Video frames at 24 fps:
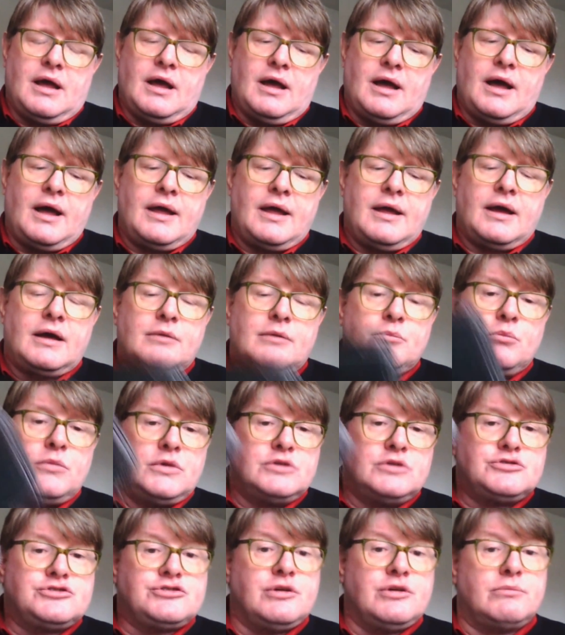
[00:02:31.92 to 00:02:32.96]
I
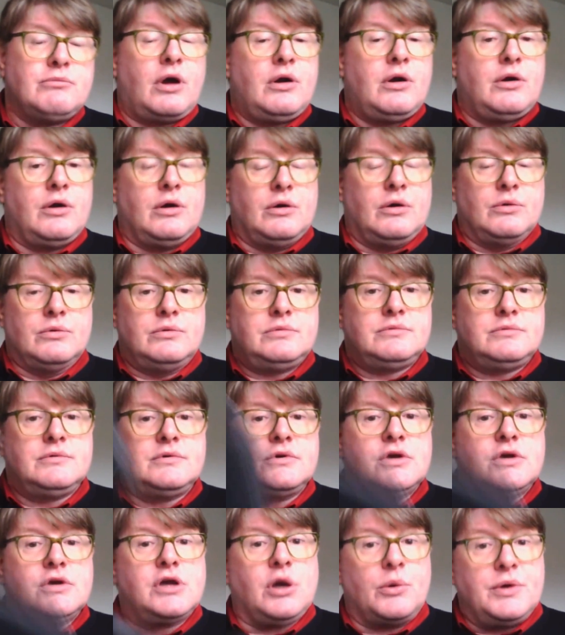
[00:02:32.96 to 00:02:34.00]
am tomorrow
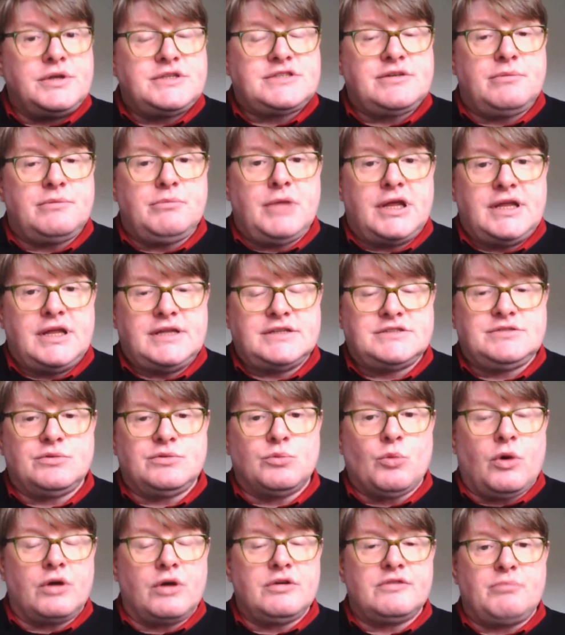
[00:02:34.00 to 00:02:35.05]
going to meet
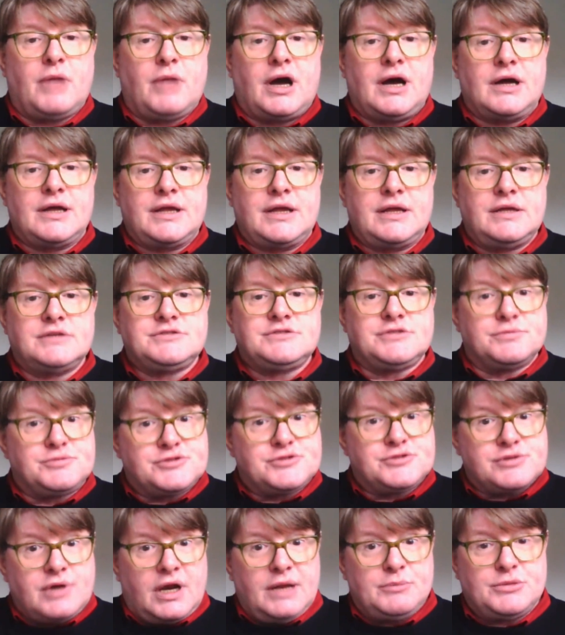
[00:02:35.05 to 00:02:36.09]
one of my
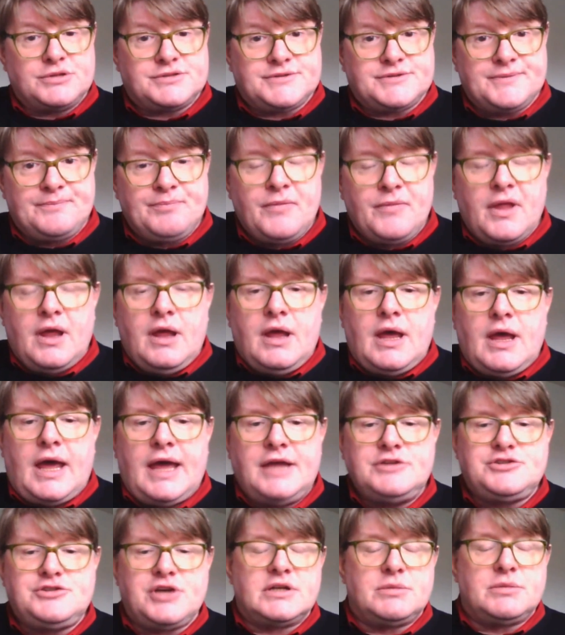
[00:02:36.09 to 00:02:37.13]
subscribers,
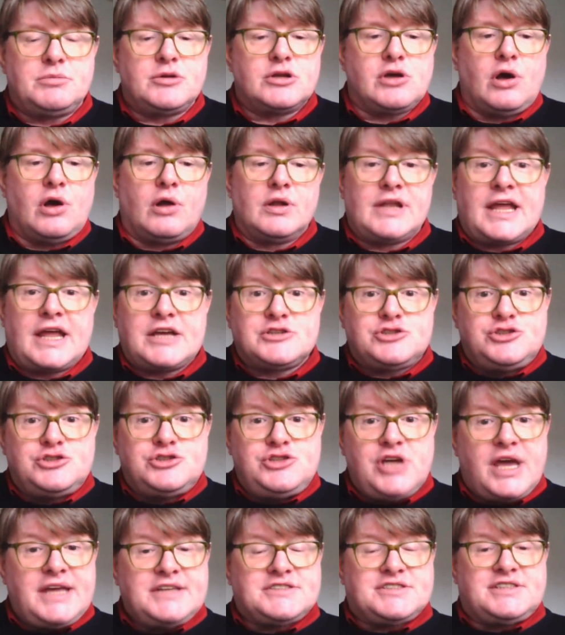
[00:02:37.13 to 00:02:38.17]
a gentleman called
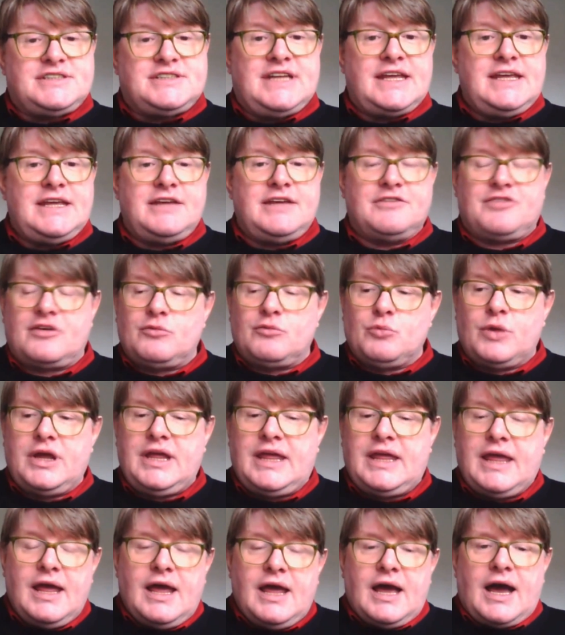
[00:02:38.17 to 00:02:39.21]
XJ Steve, and
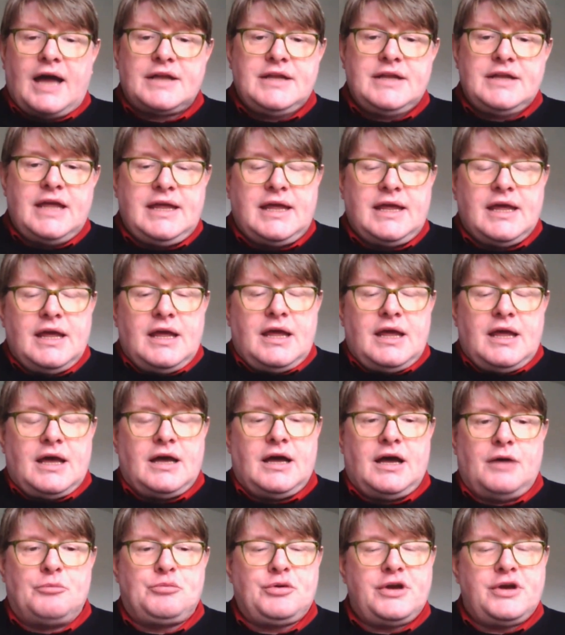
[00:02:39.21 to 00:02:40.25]
we had
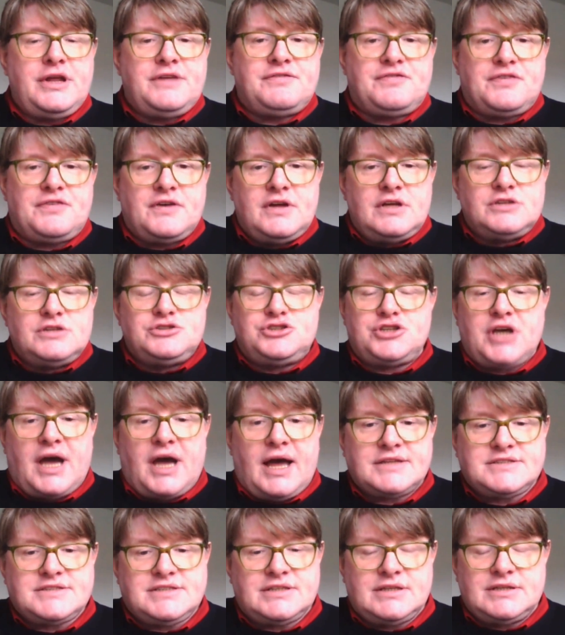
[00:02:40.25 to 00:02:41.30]
a brief
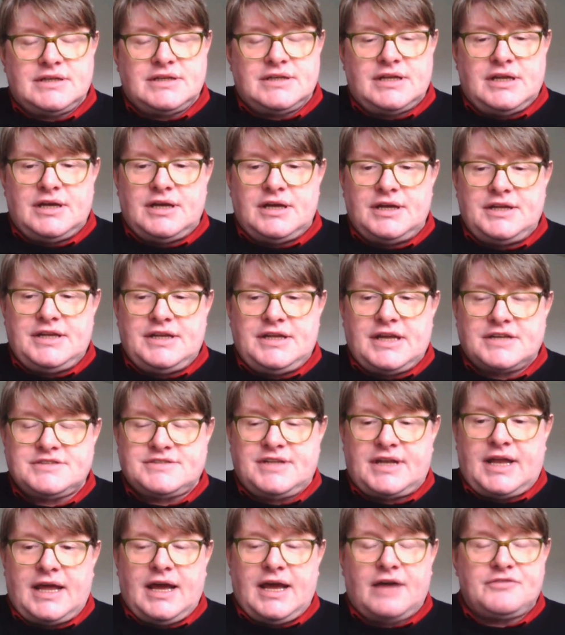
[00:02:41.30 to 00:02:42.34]
chat
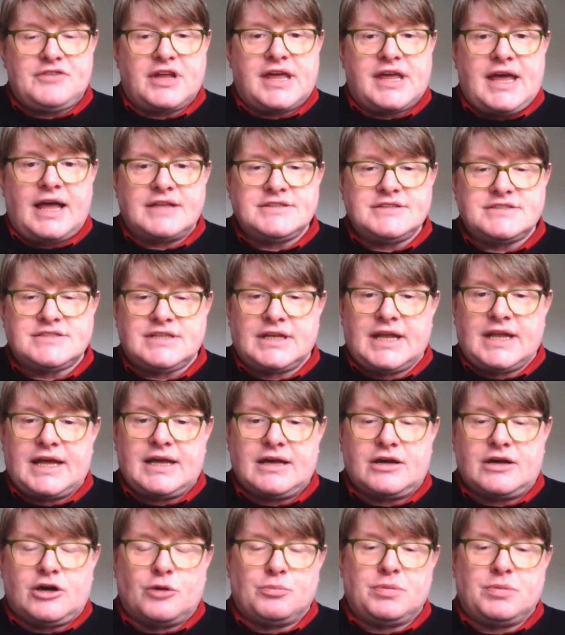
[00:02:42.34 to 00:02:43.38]
yesterday after
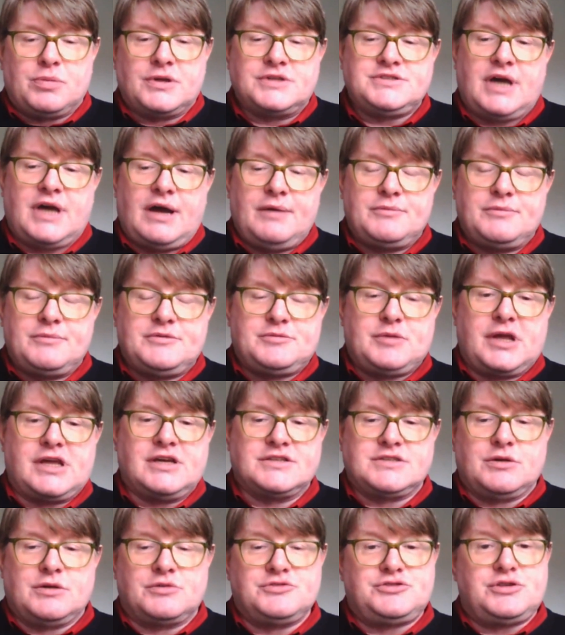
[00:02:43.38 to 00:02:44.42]
cancelling a couple of times
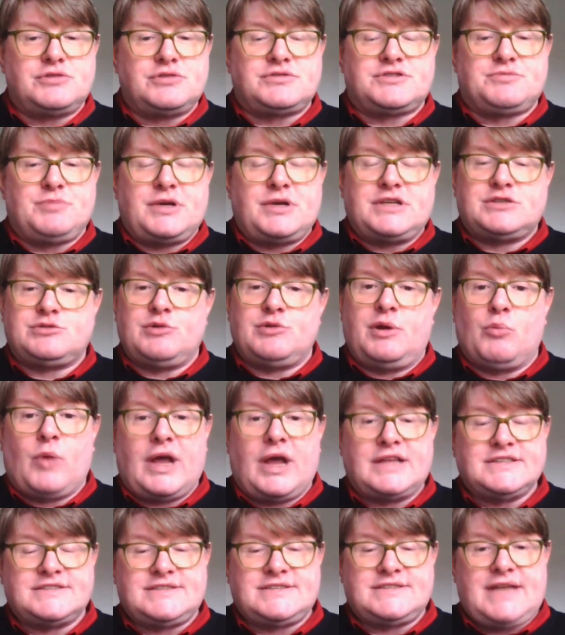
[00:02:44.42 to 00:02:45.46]
because I was due to speak to him
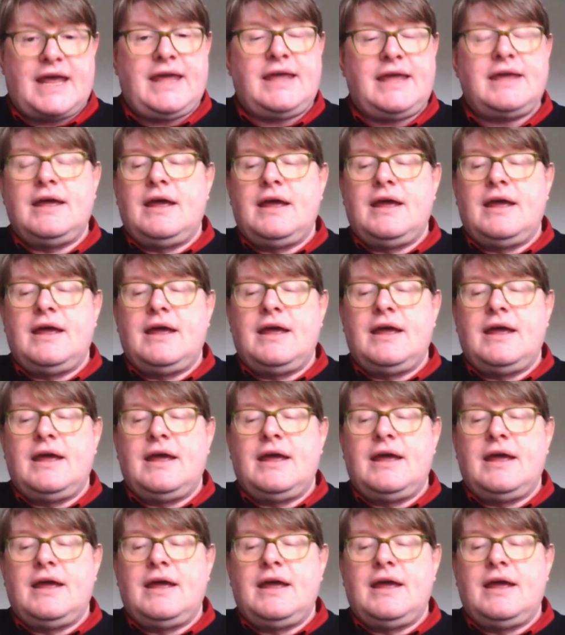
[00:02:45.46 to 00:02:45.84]
Wednesday